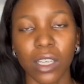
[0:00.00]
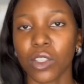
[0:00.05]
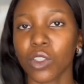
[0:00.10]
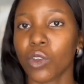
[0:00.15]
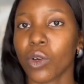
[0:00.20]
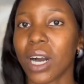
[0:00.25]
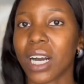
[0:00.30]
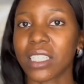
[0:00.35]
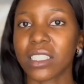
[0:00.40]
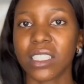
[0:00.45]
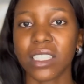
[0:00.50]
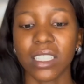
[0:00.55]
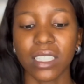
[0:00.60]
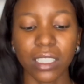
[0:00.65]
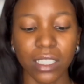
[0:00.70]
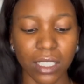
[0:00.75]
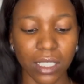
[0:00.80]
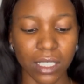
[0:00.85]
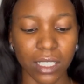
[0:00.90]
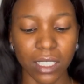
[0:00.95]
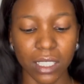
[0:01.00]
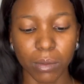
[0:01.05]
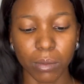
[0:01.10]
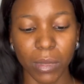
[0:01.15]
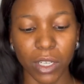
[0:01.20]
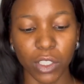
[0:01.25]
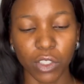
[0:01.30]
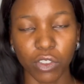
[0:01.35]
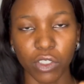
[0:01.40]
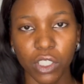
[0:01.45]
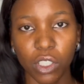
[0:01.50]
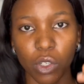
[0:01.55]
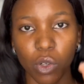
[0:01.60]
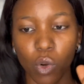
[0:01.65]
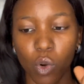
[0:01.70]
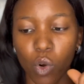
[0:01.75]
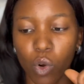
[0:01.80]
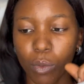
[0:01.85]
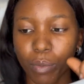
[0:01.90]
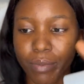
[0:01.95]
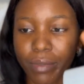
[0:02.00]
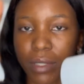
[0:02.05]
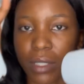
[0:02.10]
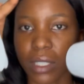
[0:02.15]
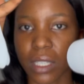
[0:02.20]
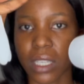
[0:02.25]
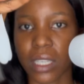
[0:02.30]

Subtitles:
you actually need these measuring cups.